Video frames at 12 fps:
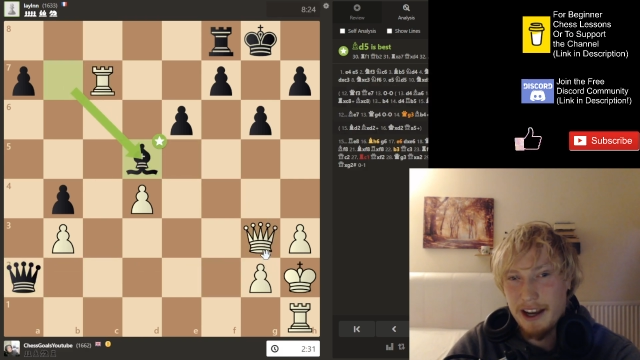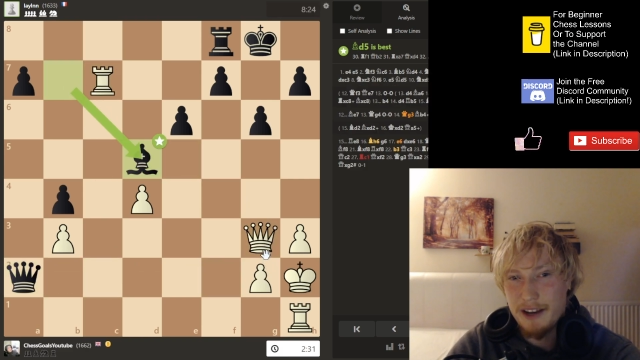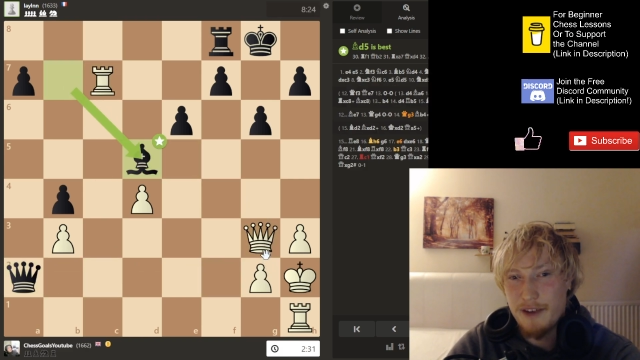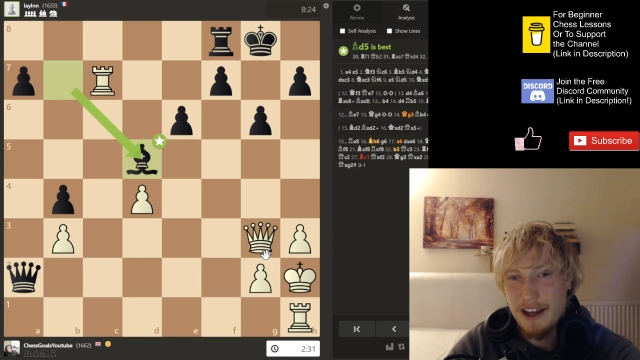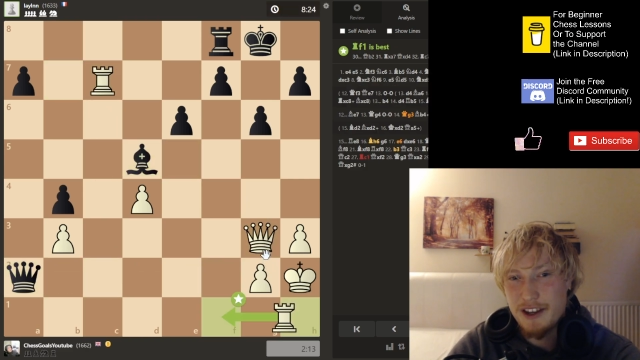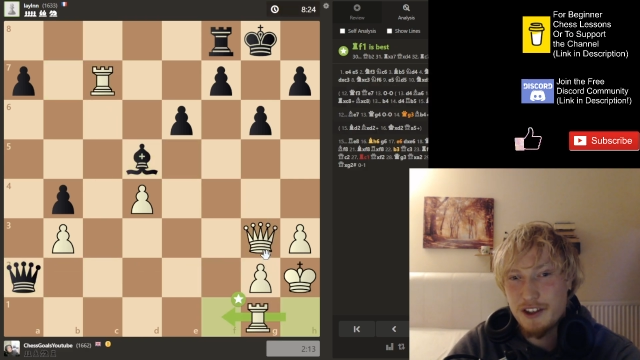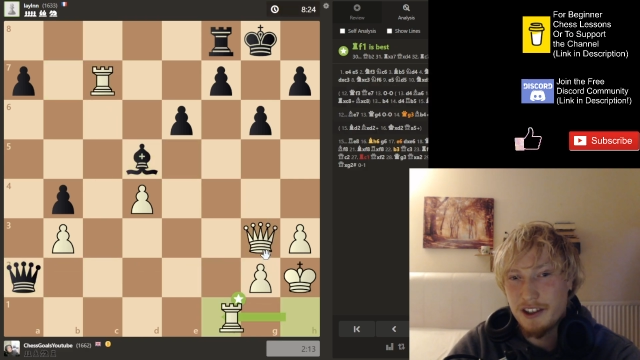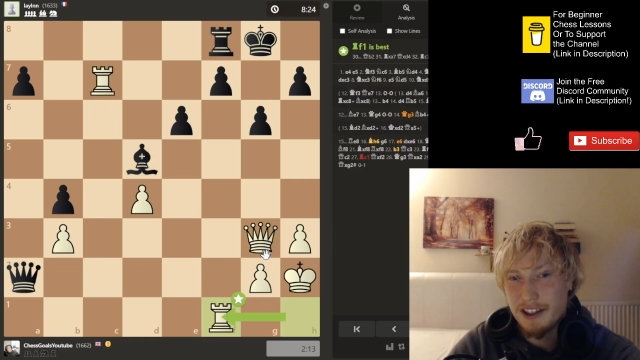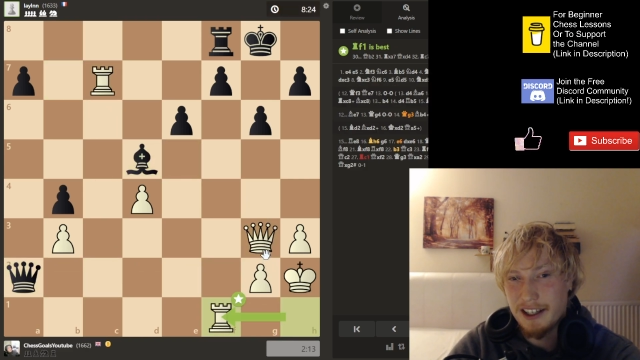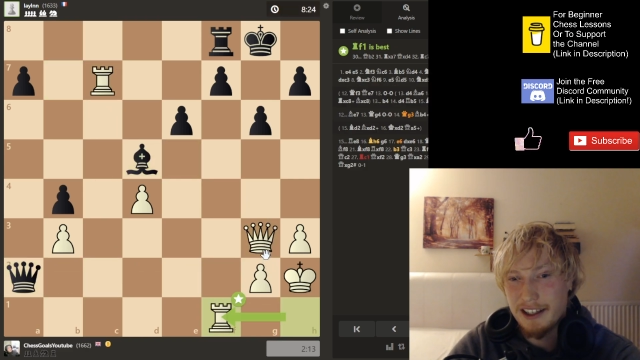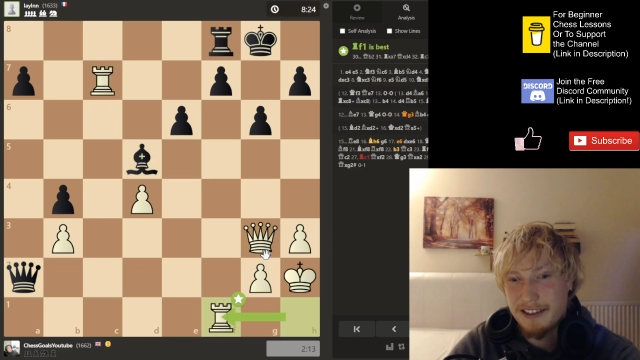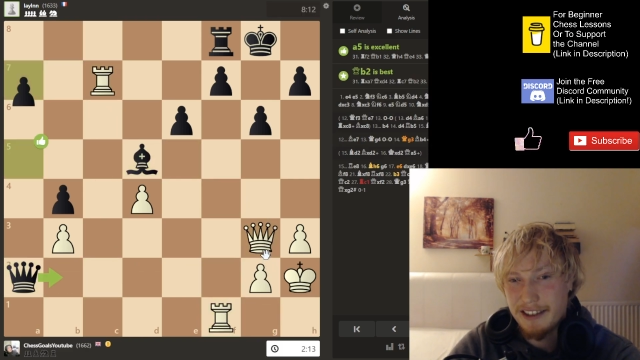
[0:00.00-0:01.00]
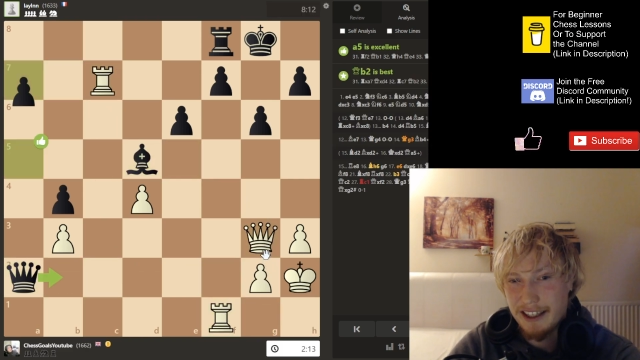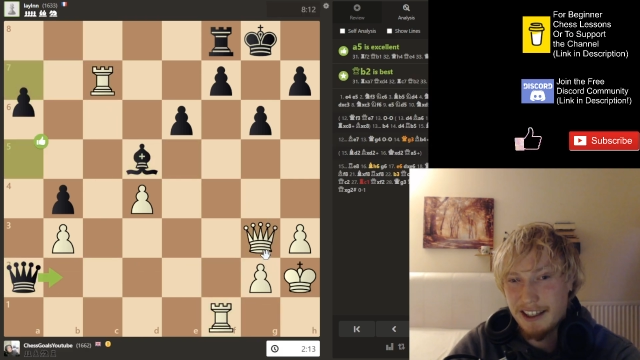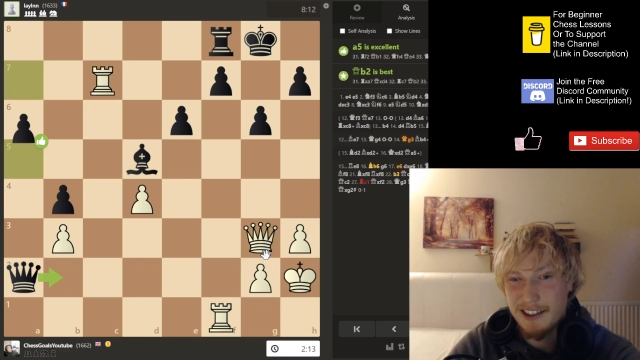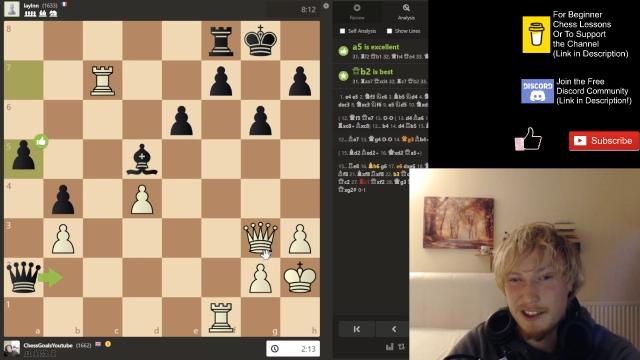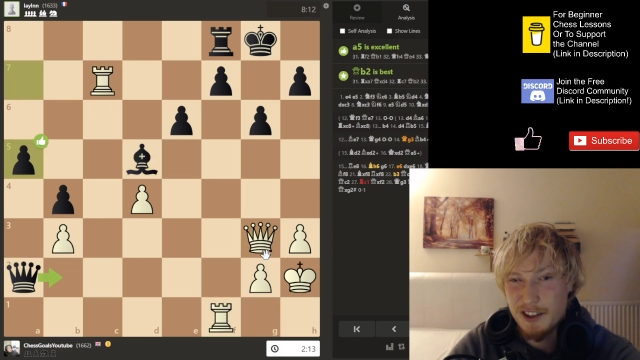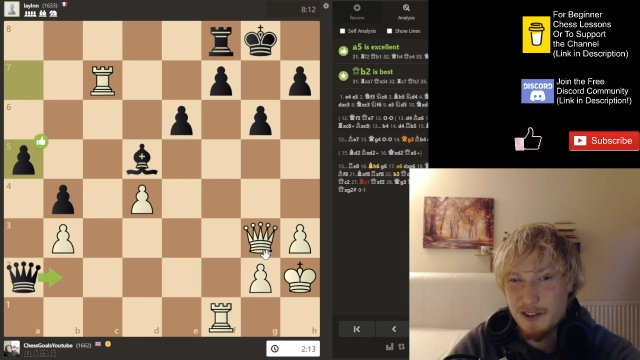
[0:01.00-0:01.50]
and eventually I think
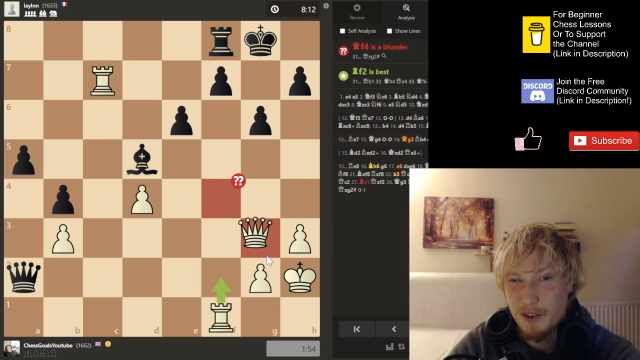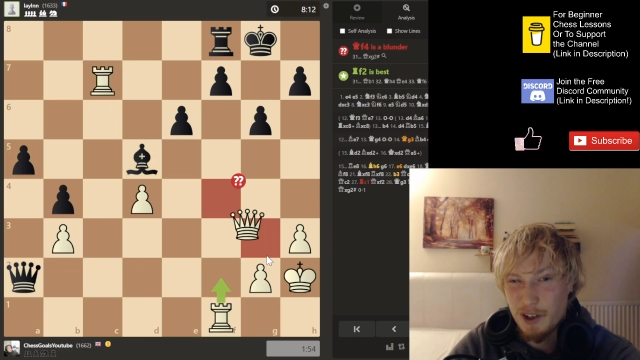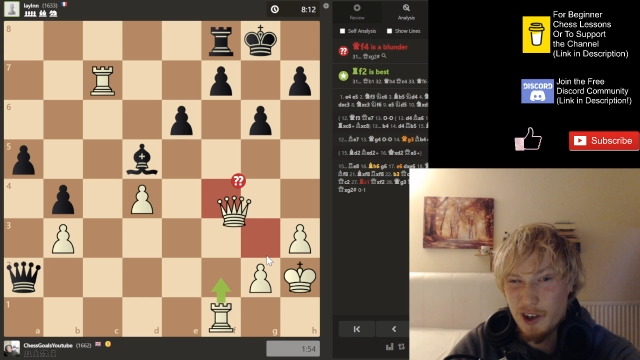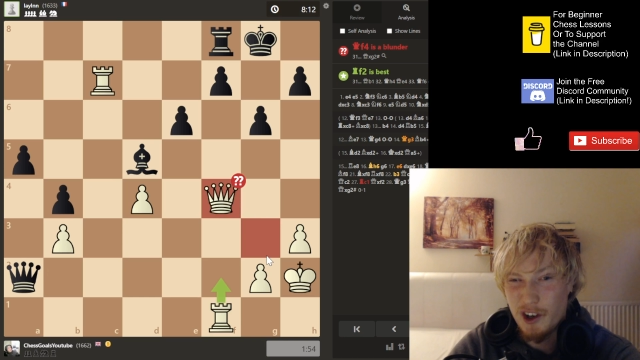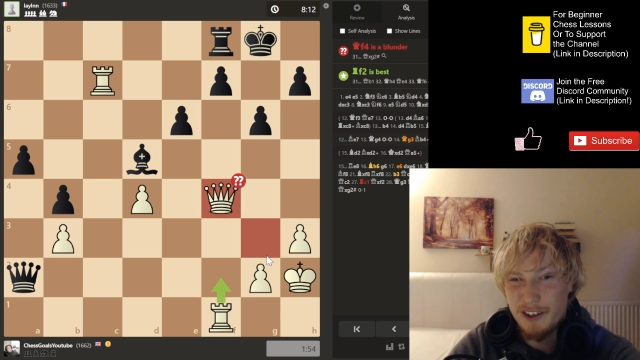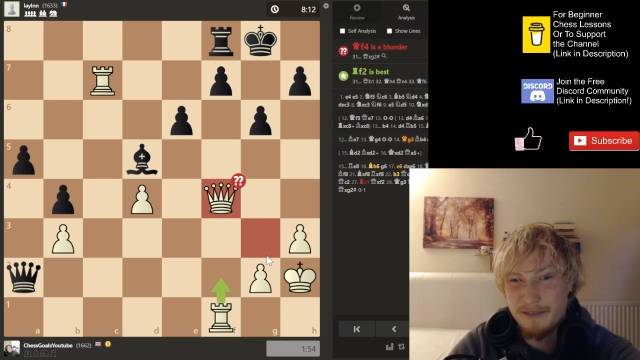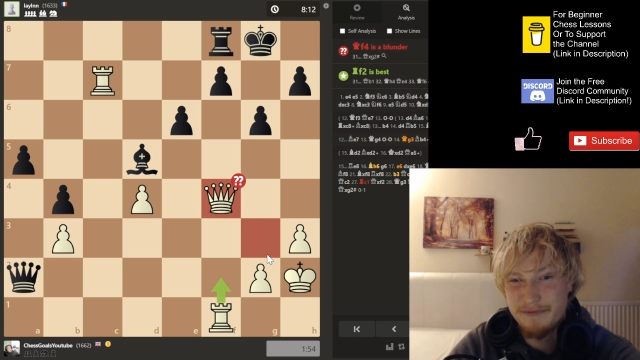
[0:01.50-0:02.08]
I just forgot.